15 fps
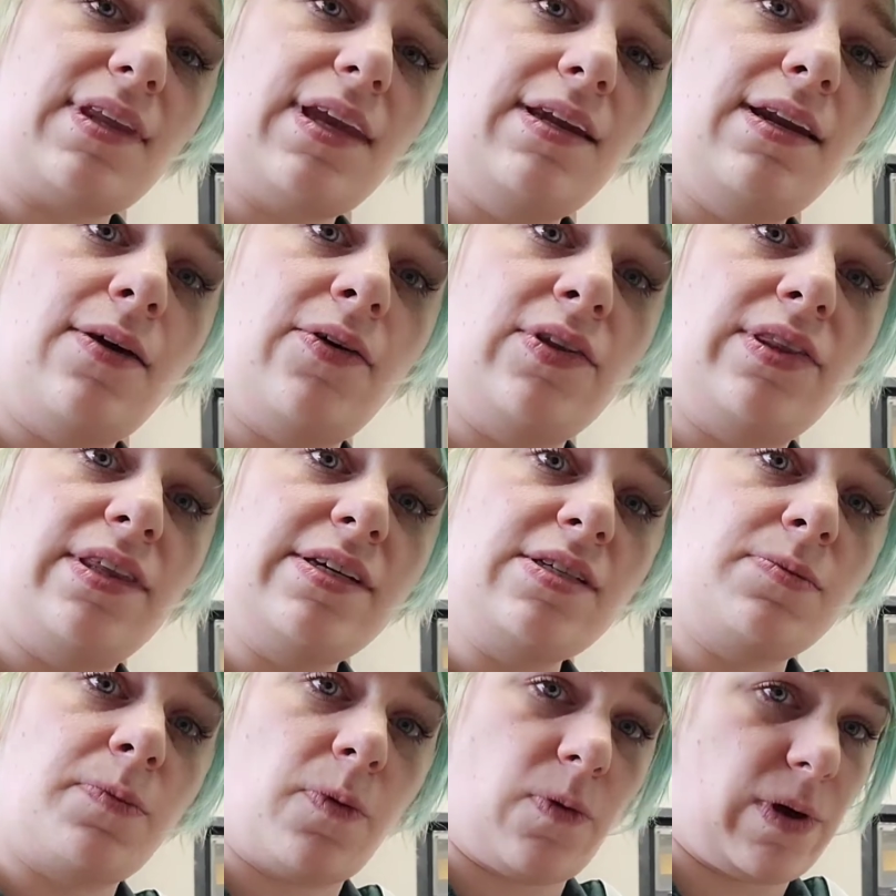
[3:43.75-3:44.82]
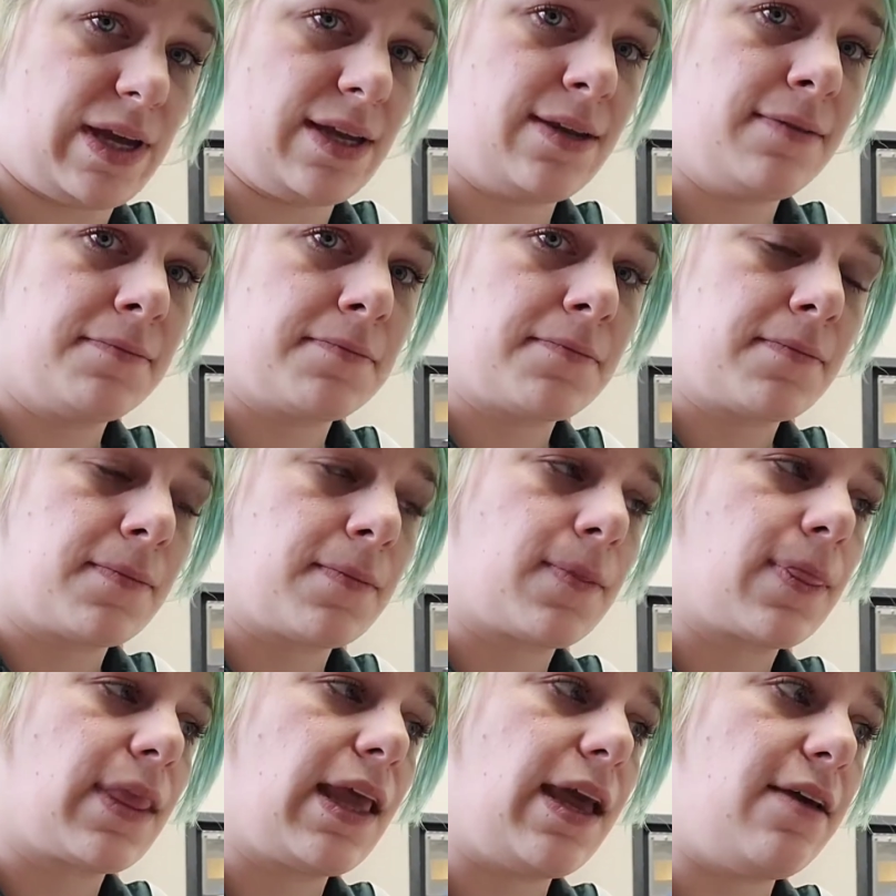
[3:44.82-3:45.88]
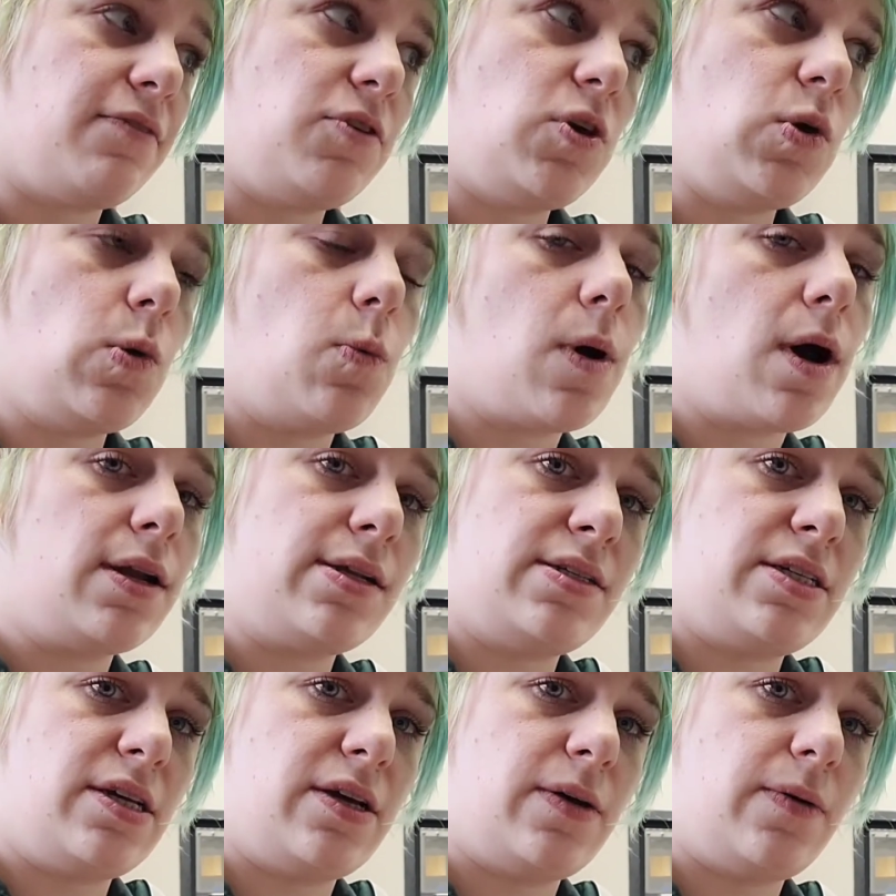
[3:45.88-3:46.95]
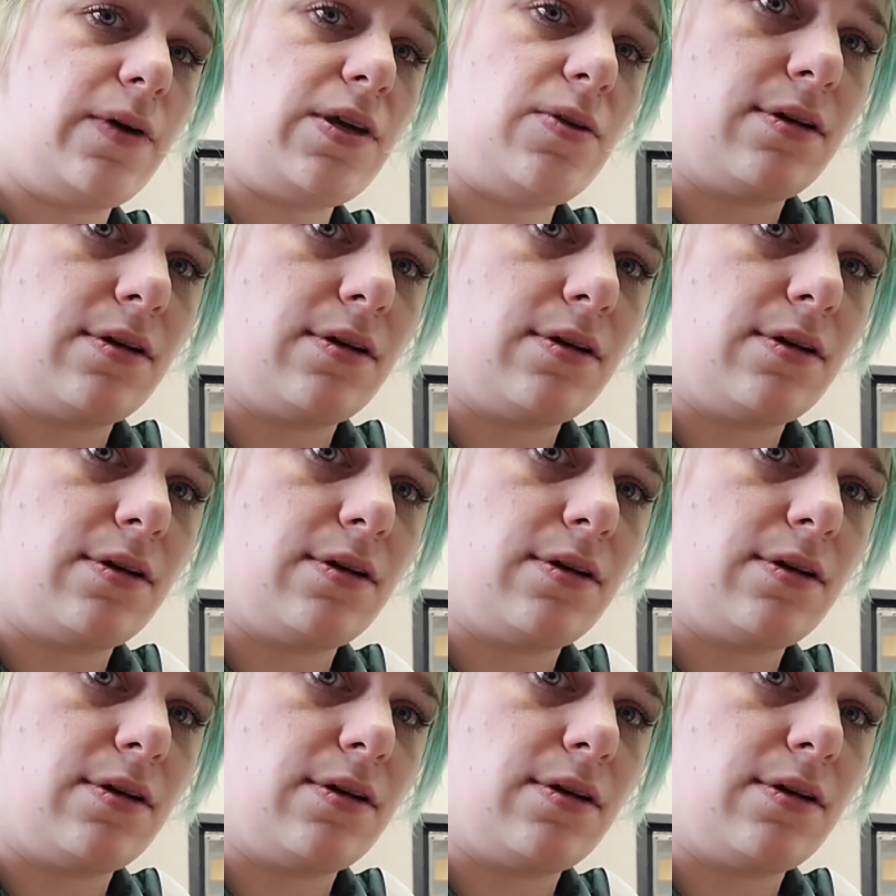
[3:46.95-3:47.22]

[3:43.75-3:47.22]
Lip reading: Now at this point, if you wanted to,